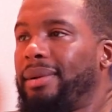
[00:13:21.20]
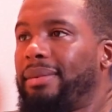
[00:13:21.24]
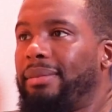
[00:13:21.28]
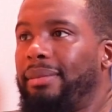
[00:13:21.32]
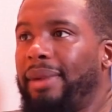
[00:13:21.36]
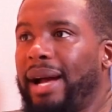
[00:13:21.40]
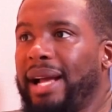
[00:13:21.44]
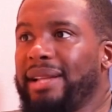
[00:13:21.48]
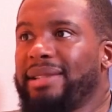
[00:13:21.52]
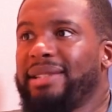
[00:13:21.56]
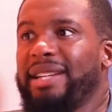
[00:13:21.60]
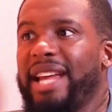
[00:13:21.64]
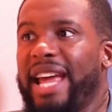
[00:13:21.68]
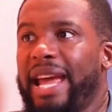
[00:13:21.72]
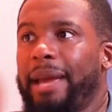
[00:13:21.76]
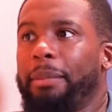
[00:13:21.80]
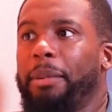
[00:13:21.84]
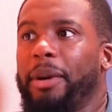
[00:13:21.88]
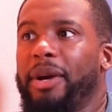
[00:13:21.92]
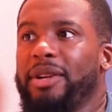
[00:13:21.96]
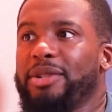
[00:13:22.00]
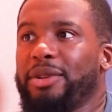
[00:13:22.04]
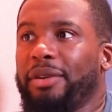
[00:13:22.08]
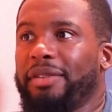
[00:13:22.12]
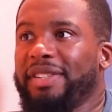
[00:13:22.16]
course. Man's
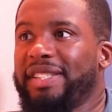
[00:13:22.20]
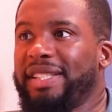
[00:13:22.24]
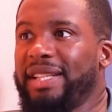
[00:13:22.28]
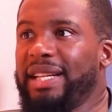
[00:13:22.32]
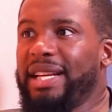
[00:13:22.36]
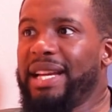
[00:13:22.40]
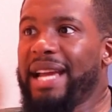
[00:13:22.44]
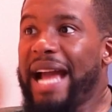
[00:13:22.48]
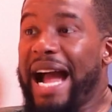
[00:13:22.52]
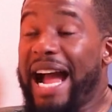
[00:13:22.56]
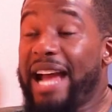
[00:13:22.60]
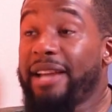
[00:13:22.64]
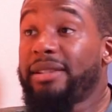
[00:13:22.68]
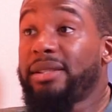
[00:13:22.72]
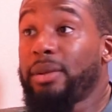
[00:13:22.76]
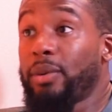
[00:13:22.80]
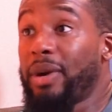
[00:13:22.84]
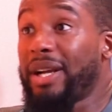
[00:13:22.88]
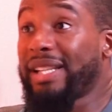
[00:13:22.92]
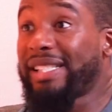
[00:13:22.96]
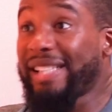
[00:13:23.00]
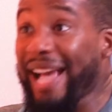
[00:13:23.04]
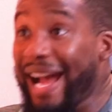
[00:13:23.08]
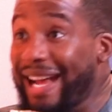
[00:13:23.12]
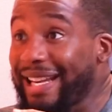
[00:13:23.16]
neighbours, obviously, I used to work
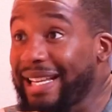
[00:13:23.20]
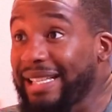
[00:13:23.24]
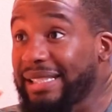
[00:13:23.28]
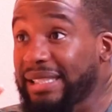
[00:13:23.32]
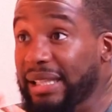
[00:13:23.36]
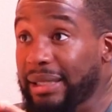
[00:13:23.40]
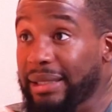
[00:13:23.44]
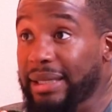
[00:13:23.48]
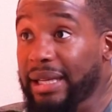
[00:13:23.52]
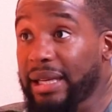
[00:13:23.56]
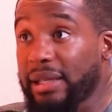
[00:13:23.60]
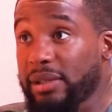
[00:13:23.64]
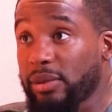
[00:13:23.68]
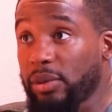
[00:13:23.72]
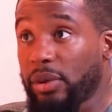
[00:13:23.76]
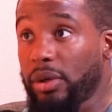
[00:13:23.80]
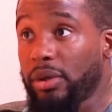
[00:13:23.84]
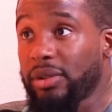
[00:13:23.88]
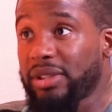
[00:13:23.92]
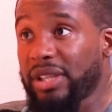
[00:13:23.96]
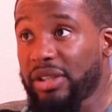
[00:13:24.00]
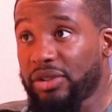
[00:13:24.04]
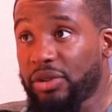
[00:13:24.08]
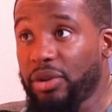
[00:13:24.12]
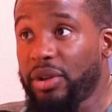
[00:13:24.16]
Saturday, Sunday as well because
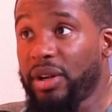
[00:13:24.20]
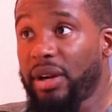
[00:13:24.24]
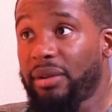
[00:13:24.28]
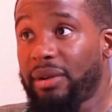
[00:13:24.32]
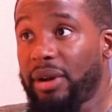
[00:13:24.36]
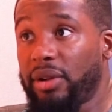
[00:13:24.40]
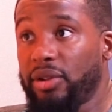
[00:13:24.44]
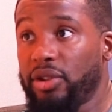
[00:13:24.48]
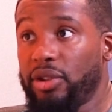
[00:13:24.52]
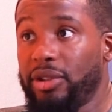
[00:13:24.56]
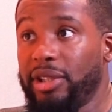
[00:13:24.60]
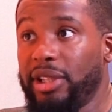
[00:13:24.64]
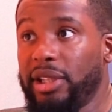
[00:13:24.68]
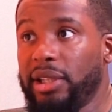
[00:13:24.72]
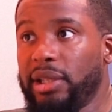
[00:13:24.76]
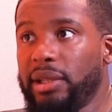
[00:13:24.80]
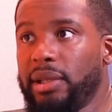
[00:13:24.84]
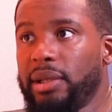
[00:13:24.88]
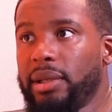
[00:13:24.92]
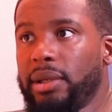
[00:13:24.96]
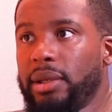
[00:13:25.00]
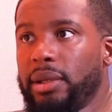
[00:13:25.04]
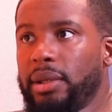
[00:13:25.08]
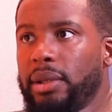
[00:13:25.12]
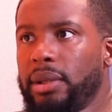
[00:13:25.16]
I was doing it around uni. My
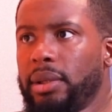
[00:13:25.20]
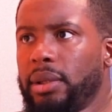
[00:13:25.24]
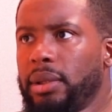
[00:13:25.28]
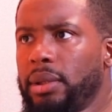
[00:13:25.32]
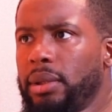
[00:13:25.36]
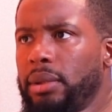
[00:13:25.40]
team.